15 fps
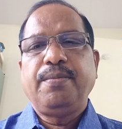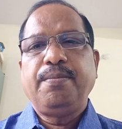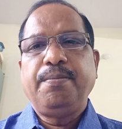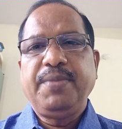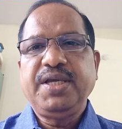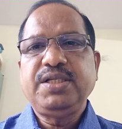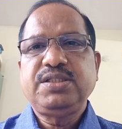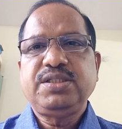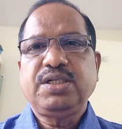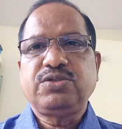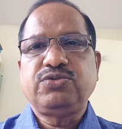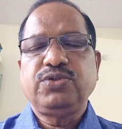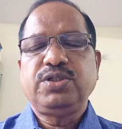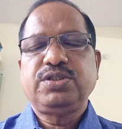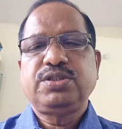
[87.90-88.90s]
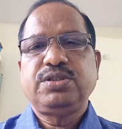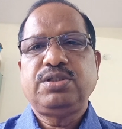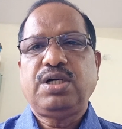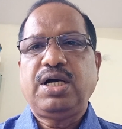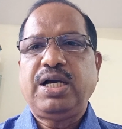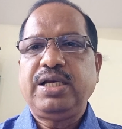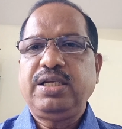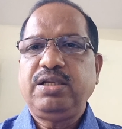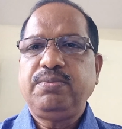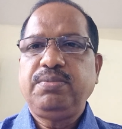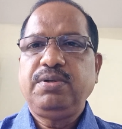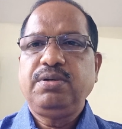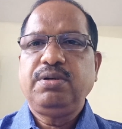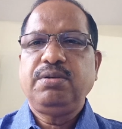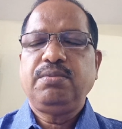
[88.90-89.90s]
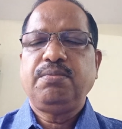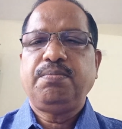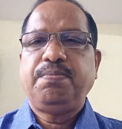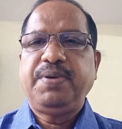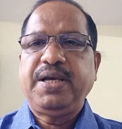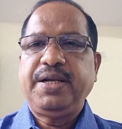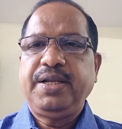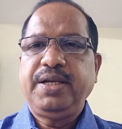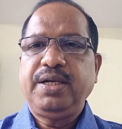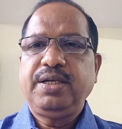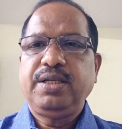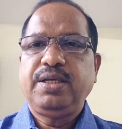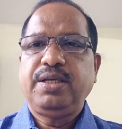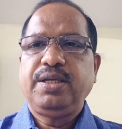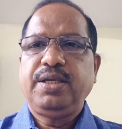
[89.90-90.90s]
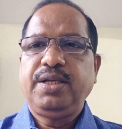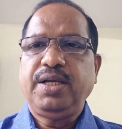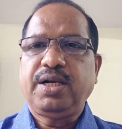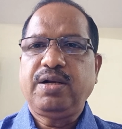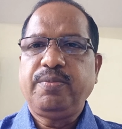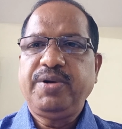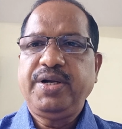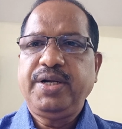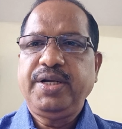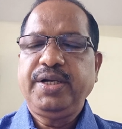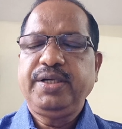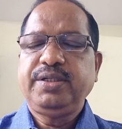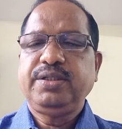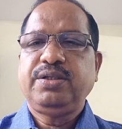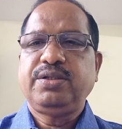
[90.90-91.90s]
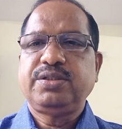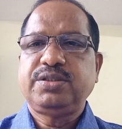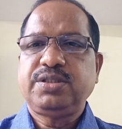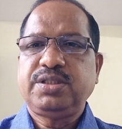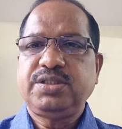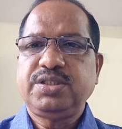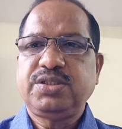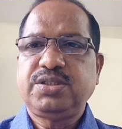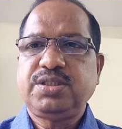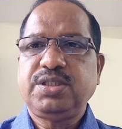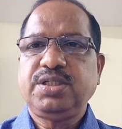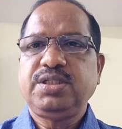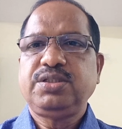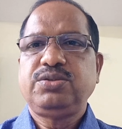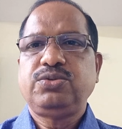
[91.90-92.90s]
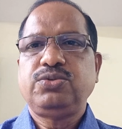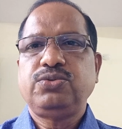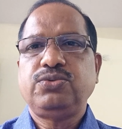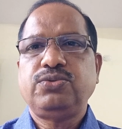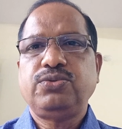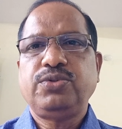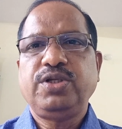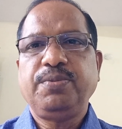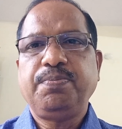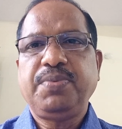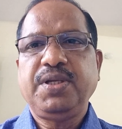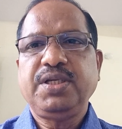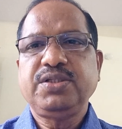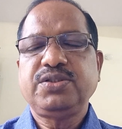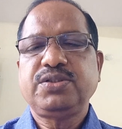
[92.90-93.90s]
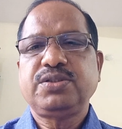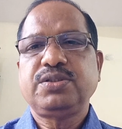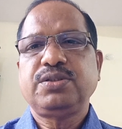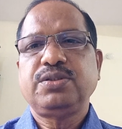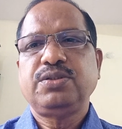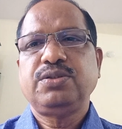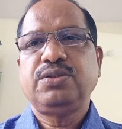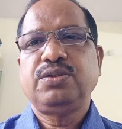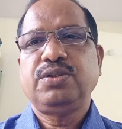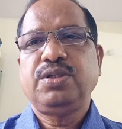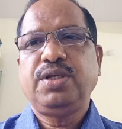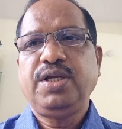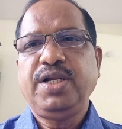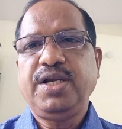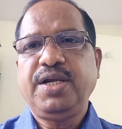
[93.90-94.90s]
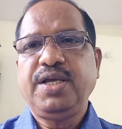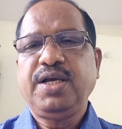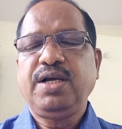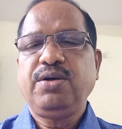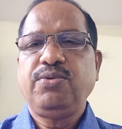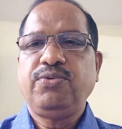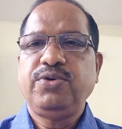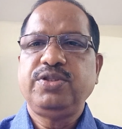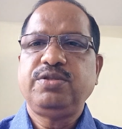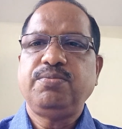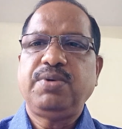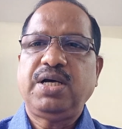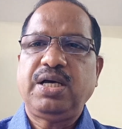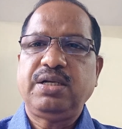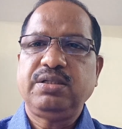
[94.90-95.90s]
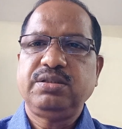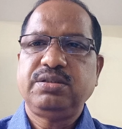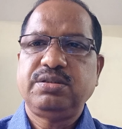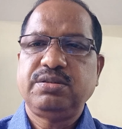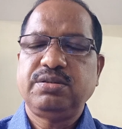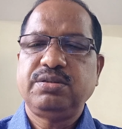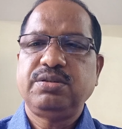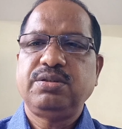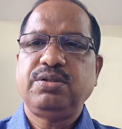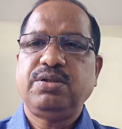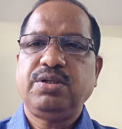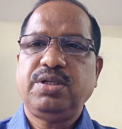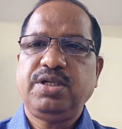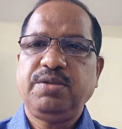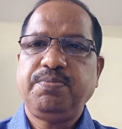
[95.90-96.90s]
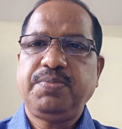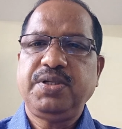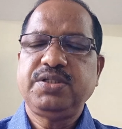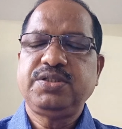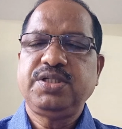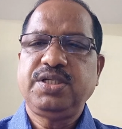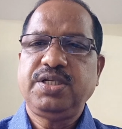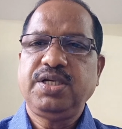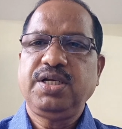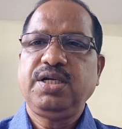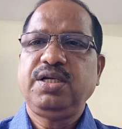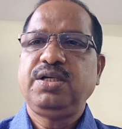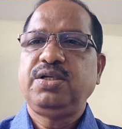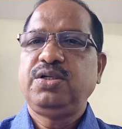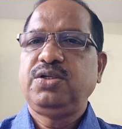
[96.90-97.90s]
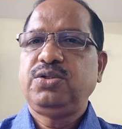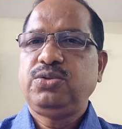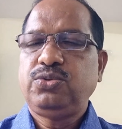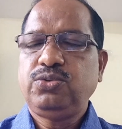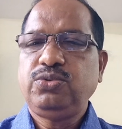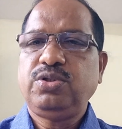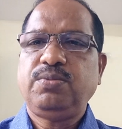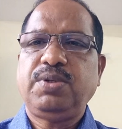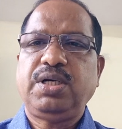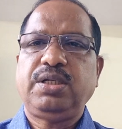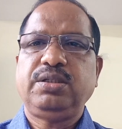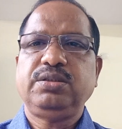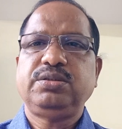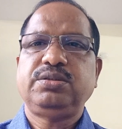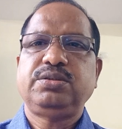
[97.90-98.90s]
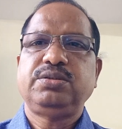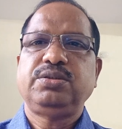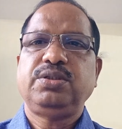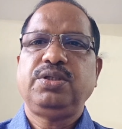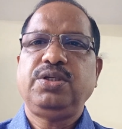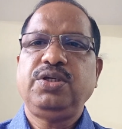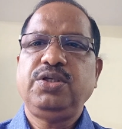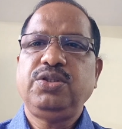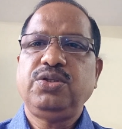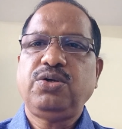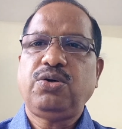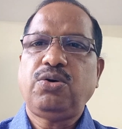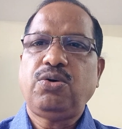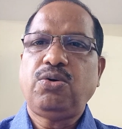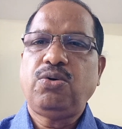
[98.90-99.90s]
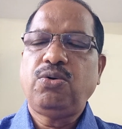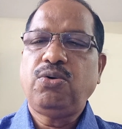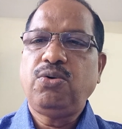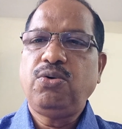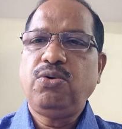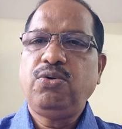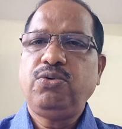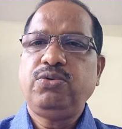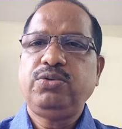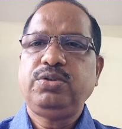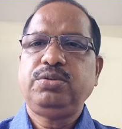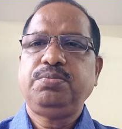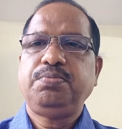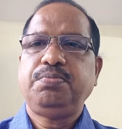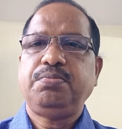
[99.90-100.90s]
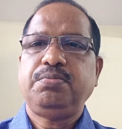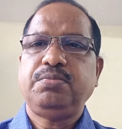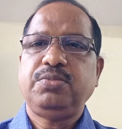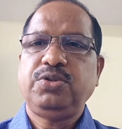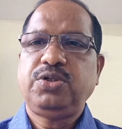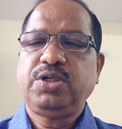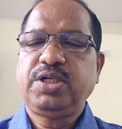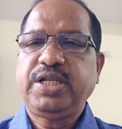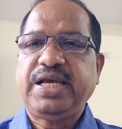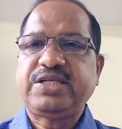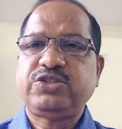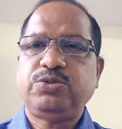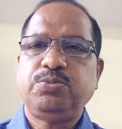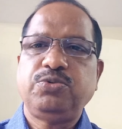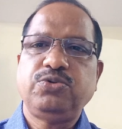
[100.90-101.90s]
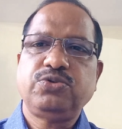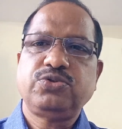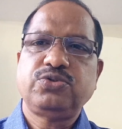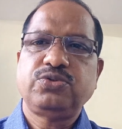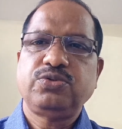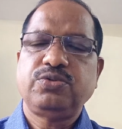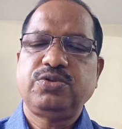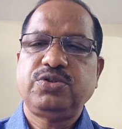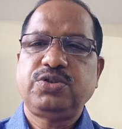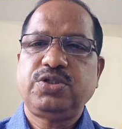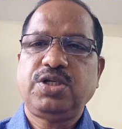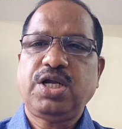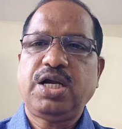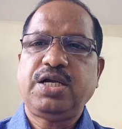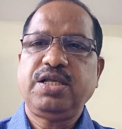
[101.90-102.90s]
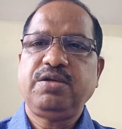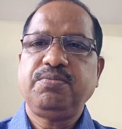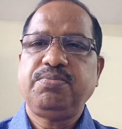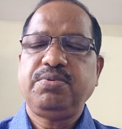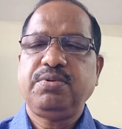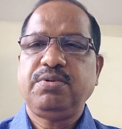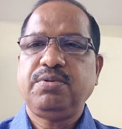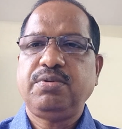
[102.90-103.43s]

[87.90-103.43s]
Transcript: Main actuals, the high level panel recommended or suggested to replace India with Bharat, replace India to the Bharat in the all the textbooks starting